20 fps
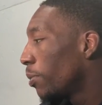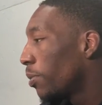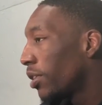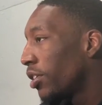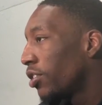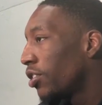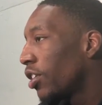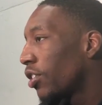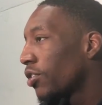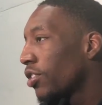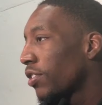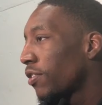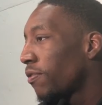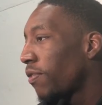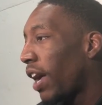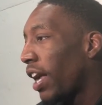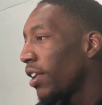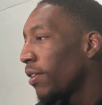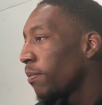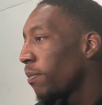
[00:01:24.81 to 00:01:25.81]
But, you know, just
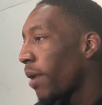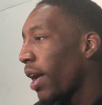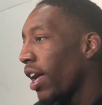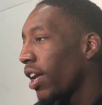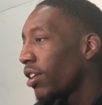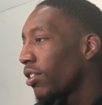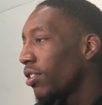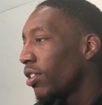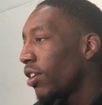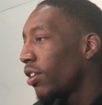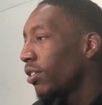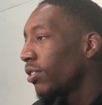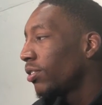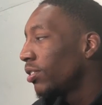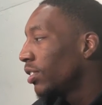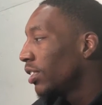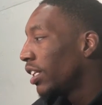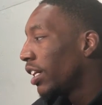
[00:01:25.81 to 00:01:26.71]
fighting back, you know,